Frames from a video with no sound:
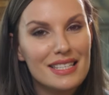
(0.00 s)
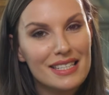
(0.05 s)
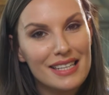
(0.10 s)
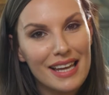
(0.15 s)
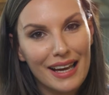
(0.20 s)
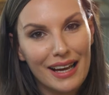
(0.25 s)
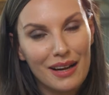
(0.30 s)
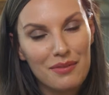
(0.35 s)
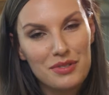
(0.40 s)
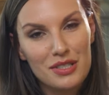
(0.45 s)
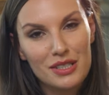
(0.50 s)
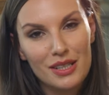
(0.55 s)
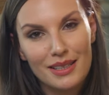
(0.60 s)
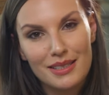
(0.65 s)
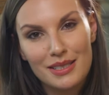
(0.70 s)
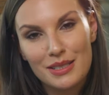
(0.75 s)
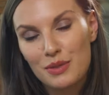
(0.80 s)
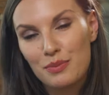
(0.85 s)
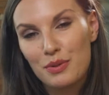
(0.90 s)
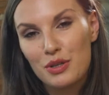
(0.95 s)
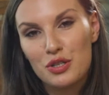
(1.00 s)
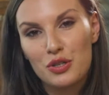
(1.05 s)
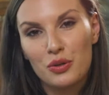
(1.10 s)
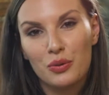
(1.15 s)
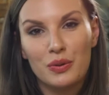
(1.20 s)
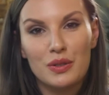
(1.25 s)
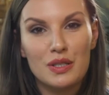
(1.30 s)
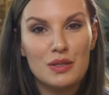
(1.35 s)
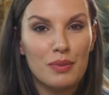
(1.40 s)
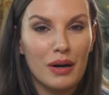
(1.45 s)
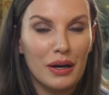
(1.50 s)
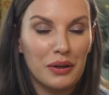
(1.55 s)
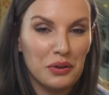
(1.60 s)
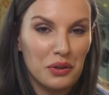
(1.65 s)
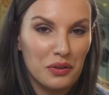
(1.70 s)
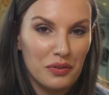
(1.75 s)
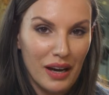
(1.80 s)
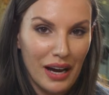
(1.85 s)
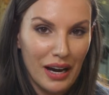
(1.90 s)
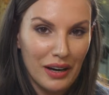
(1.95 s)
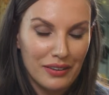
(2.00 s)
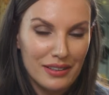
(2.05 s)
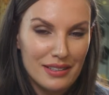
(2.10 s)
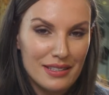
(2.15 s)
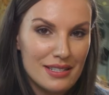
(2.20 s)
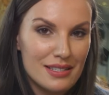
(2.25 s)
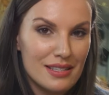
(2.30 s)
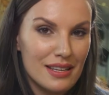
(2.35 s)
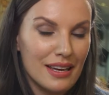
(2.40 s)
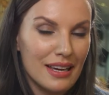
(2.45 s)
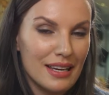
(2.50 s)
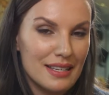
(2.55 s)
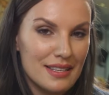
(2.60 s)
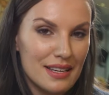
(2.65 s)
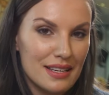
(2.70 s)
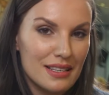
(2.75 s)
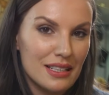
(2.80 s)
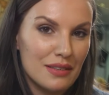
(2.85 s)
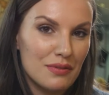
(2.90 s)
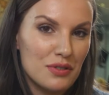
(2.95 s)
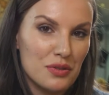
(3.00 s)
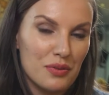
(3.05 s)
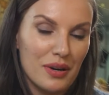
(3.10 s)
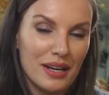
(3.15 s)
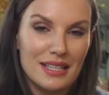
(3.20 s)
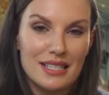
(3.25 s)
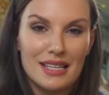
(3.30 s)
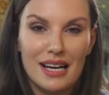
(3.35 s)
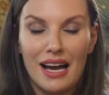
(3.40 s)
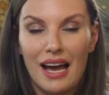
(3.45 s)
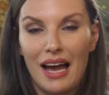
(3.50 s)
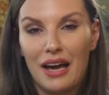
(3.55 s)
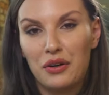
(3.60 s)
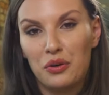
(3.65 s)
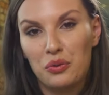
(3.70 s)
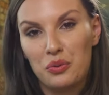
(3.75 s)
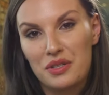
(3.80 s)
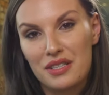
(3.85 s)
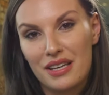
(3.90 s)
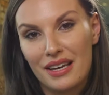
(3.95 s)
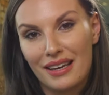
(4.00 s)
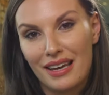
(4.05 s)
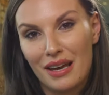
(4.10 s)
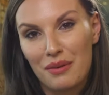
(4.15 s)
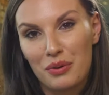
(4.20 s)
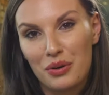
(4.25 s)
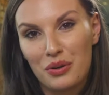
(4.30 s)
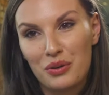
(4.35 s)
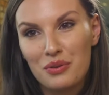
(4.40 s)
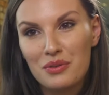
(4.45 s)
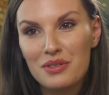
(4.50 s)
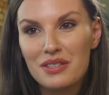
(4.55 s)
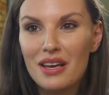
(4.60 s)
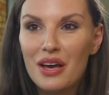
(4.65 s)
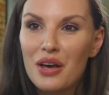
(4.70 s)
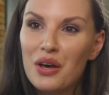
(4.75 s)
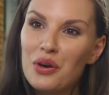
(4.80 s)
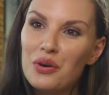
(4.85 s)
Today, I'm delighted to be joined by Uwe Ahrens, the Executive Director at Altech Chemicals.